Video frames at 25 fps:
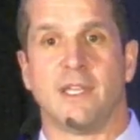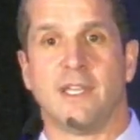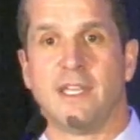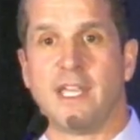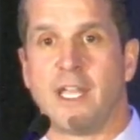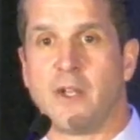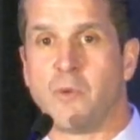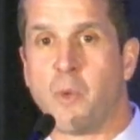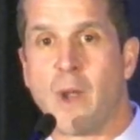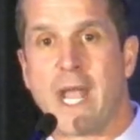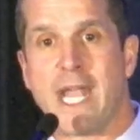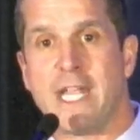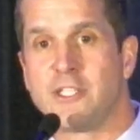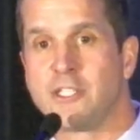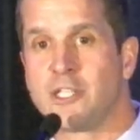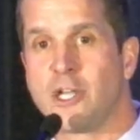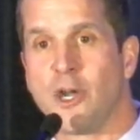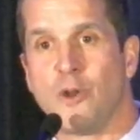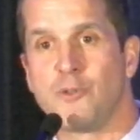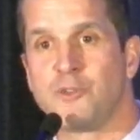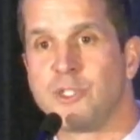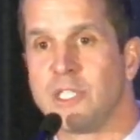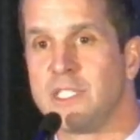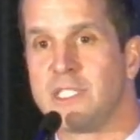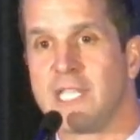And Wade's
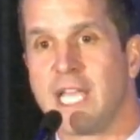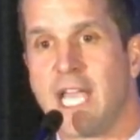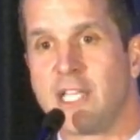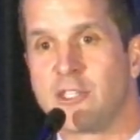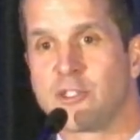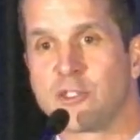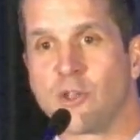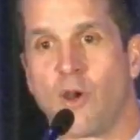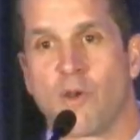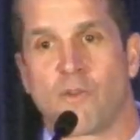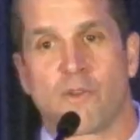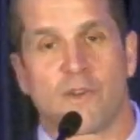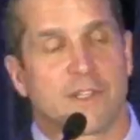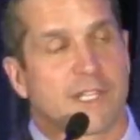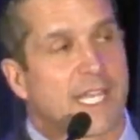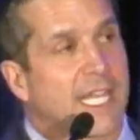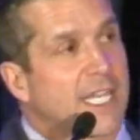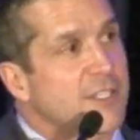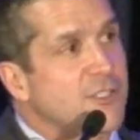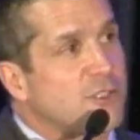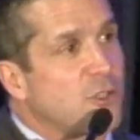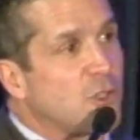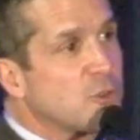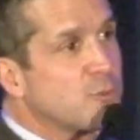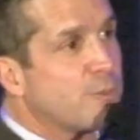coaching takes over.
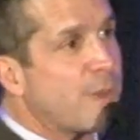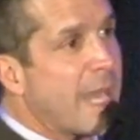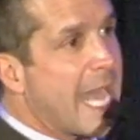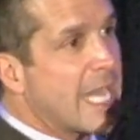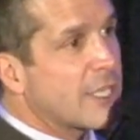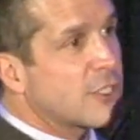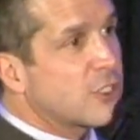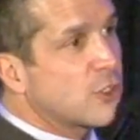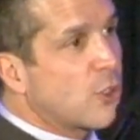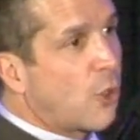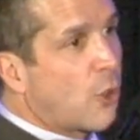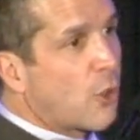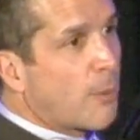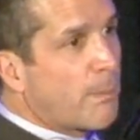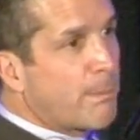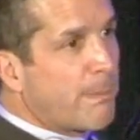Dennis goes back shoulder,